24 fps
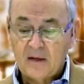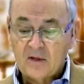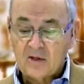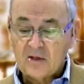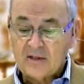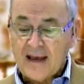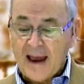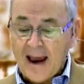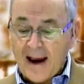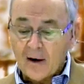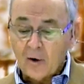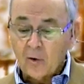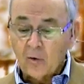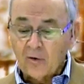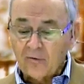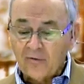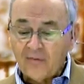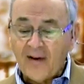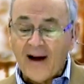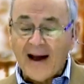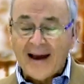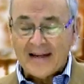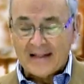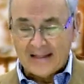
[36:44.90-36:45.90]

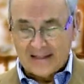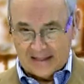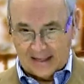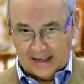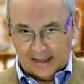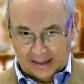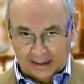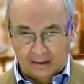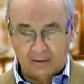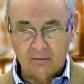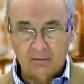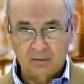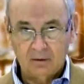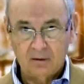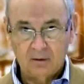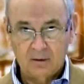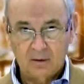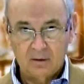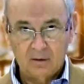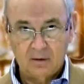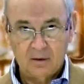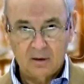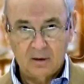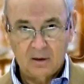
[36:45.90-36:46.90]
Sacrificing,
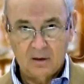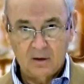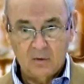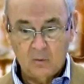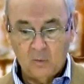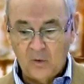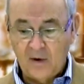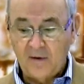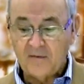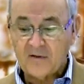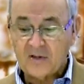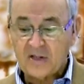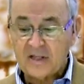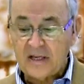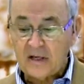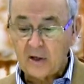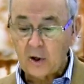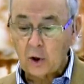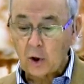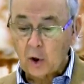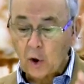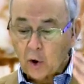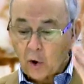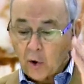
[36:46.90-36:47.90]
we've
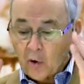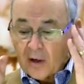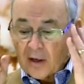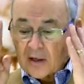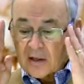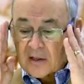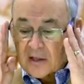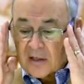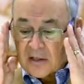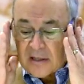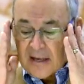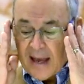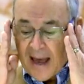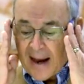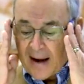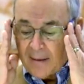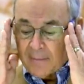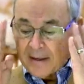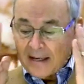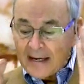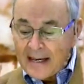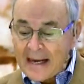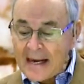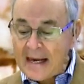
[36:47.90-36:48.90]
seen occurring since
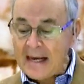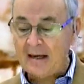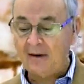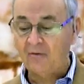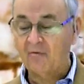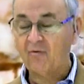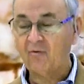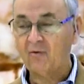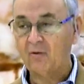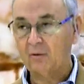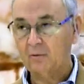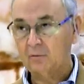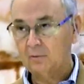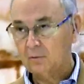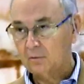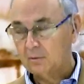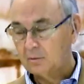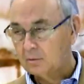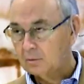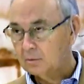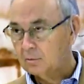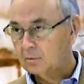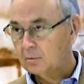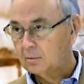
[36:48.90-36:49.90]
Adam and Eve.
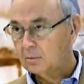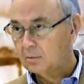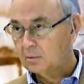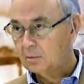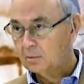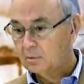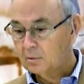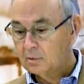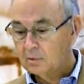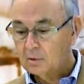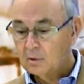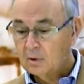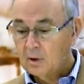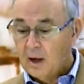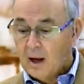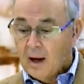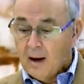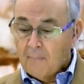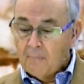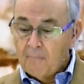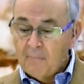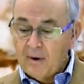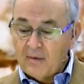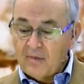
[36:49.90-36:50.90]

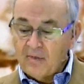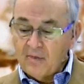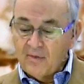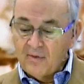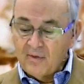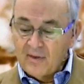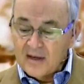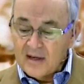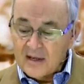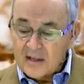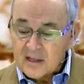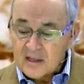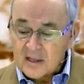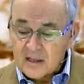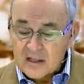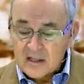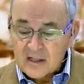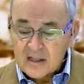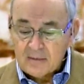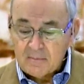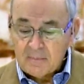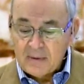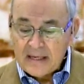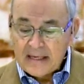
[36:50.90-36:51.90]
But this
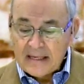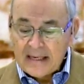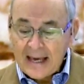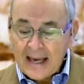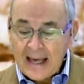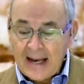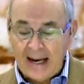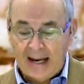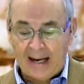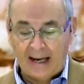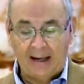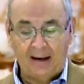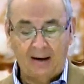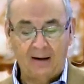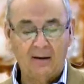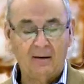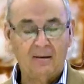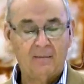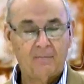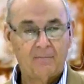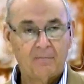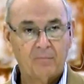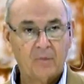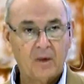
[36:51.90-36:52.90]
is the beginning
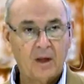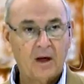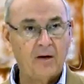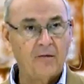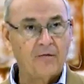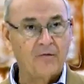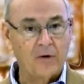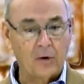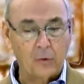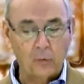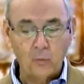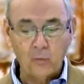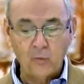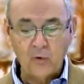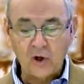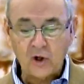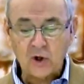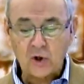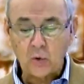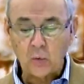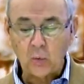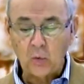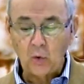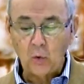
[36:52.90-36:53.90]
of the
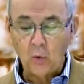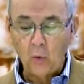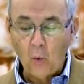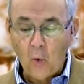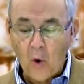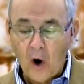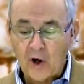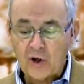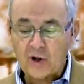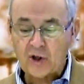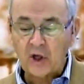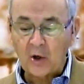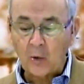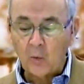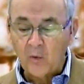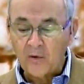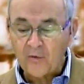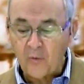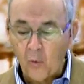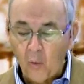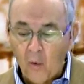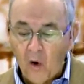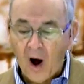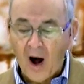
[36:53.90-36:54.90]
ritual washing
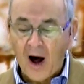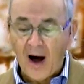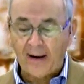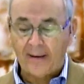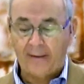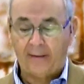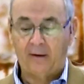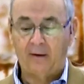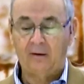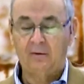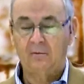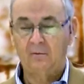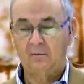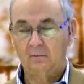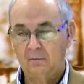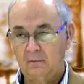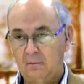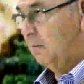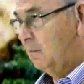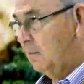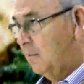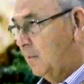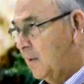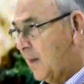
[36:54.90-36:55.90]
with water
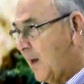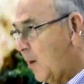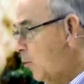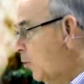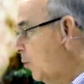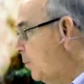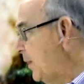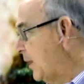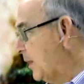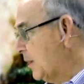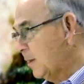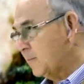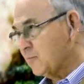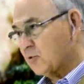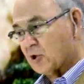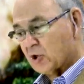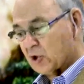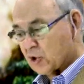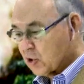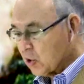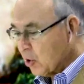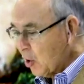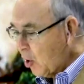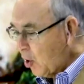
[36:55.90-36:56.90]
that will become
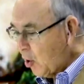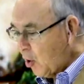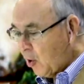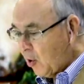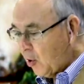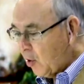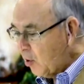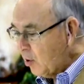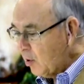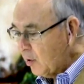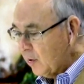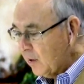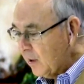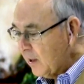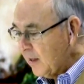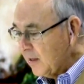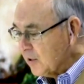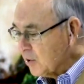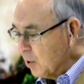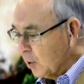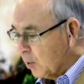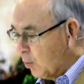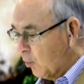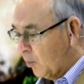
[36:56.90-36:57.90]
so
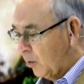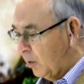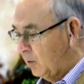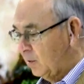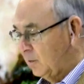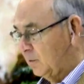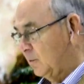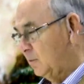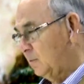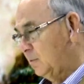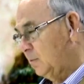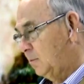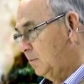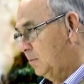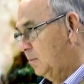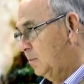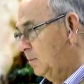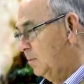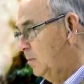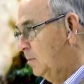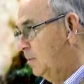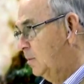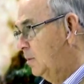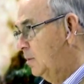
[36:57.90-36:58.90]
integral
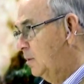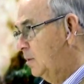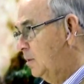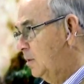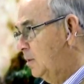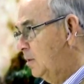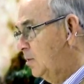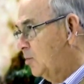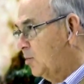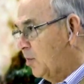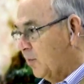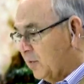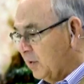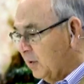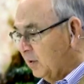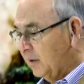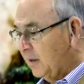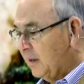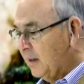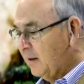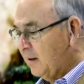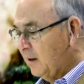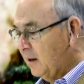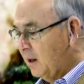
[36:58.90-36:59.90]
to the
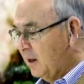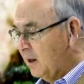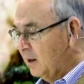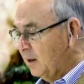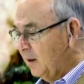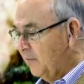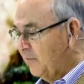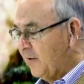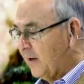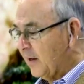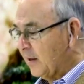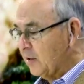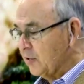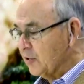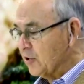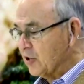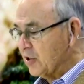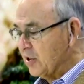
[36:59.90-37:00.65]
Le uh, Levitical